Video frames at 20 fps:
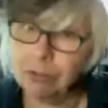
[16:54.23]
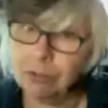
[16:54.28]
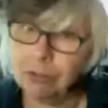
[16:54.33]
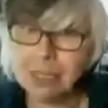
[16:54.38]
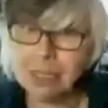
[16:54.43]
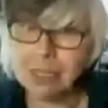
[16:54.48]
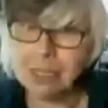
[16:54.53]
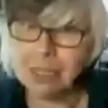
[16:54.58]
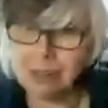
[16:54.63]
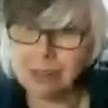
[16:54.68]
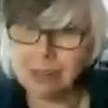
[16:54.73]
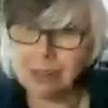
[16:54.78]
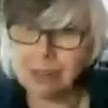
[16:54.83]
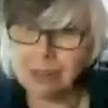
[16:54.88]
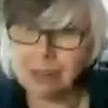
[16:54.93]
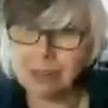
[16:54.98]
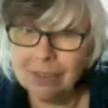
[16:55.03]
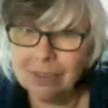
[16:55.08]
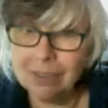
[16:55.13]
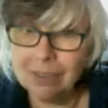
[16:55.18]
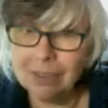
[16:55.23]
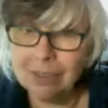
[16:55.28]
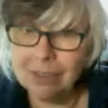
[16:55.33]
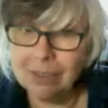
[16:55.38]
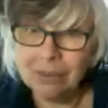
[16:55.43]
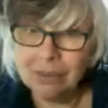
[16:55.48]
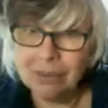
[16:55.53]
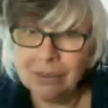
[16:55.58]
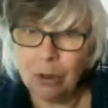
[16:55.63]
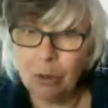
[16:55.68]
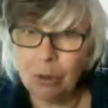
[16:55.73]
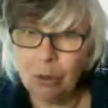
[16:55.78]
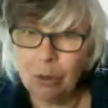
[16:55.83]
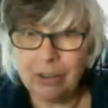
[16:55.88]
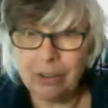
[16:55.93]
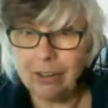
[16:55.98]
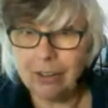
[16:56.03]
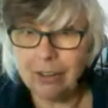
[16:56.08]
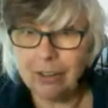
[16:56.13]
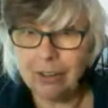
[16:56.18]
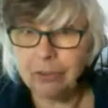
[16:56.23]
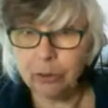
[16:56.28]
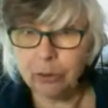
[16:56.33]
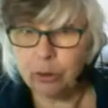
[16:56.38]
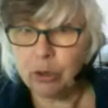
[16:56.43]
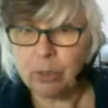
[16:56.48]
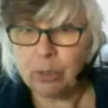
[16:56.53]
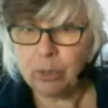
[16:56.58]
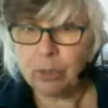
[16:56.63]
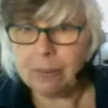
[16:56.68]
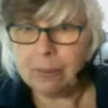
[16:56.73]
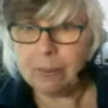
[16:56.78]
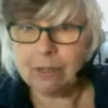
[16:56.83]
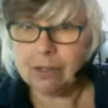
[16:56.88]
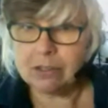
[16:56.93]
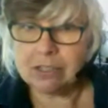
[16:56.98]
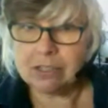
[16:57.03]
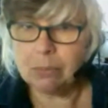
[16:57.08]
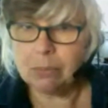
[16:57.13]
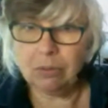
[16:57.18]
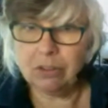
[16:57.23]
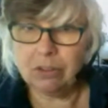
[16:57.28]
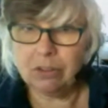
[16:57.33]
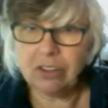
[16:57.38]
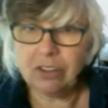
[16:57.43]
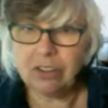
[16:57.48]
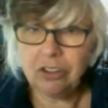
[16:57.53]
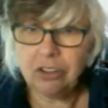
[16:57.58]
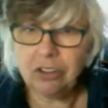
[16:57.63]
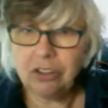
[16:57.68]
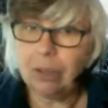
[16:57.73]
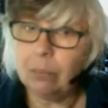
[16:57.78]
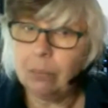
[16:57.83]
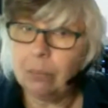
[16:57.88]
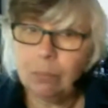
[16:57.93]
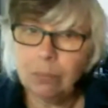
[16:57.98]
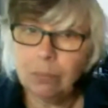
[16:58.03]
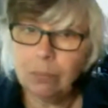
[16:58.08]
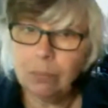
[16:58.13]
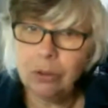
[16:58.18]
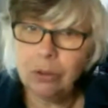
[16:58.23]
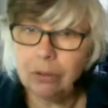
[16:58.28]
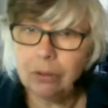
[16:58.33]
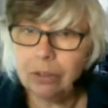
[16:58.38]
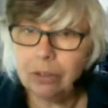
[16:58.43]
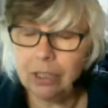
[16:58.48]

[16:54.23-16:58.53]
this time, or whether they just felt creepy because someone was touching them. Who,